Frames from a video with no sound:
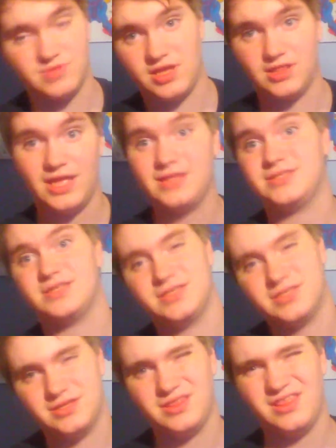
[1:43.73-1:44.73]
And
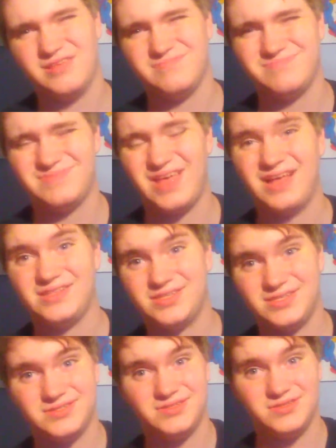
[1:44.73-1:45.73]
that's
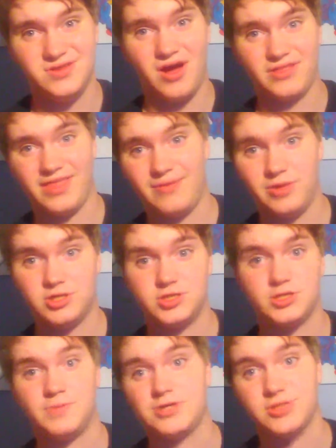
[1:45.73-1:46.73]
not that much,
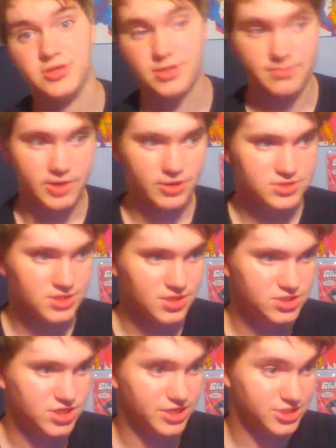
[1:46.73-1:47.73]
especially compared to
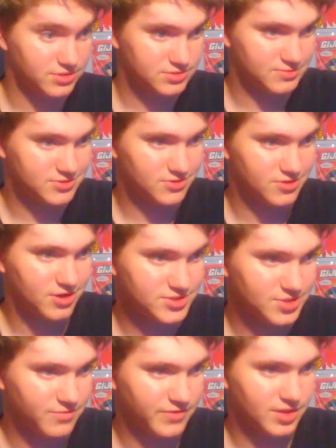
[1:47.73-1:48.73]
G.I. Joes, which were
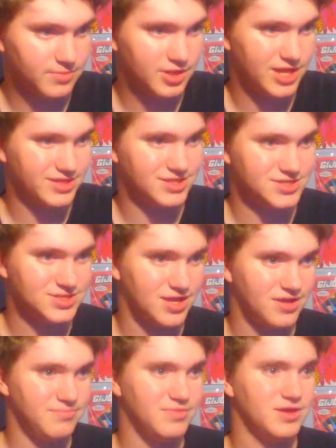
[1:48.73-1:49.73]
also available at this
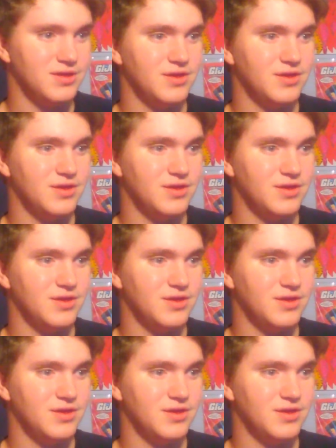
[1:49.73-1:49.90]
time.